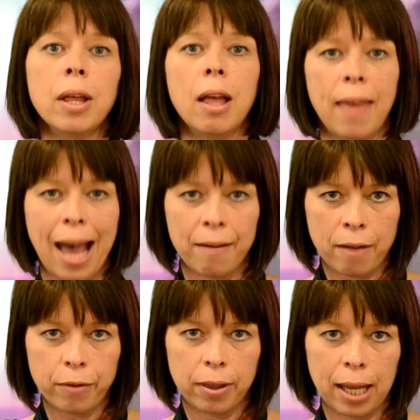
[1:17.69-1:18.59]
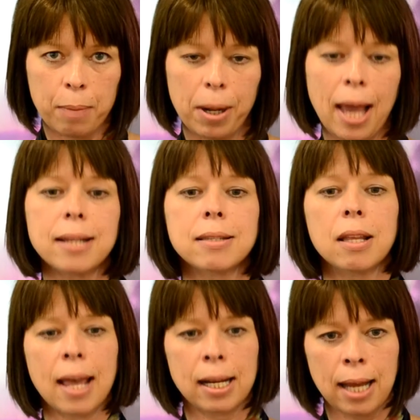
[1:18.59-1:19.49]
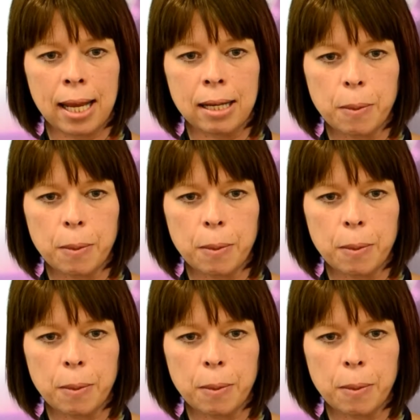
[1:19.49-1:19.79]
they have everything in place that they need.